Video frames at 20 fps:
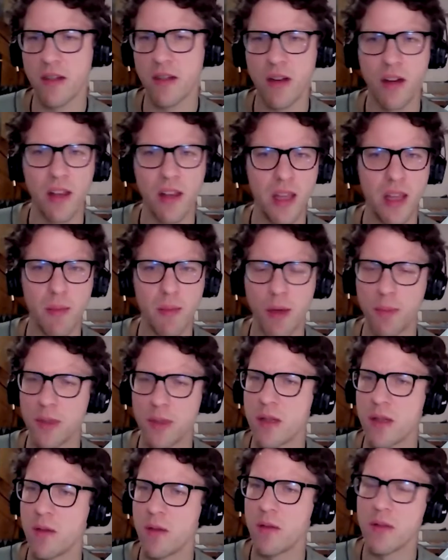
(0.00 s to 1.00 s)
internally. It might be
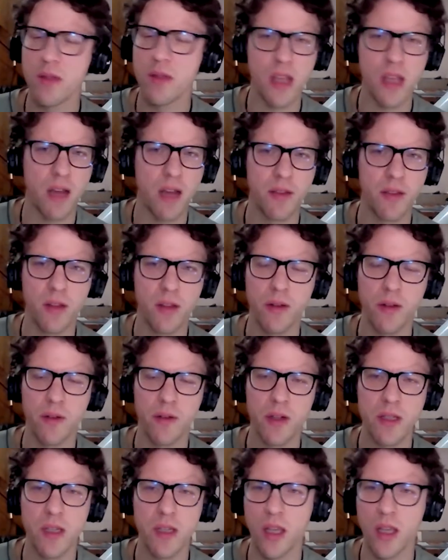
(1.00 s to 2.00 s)
students, staff at the
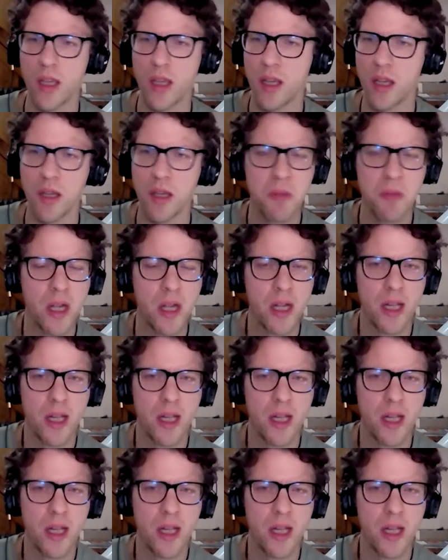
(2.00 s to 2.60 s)
university,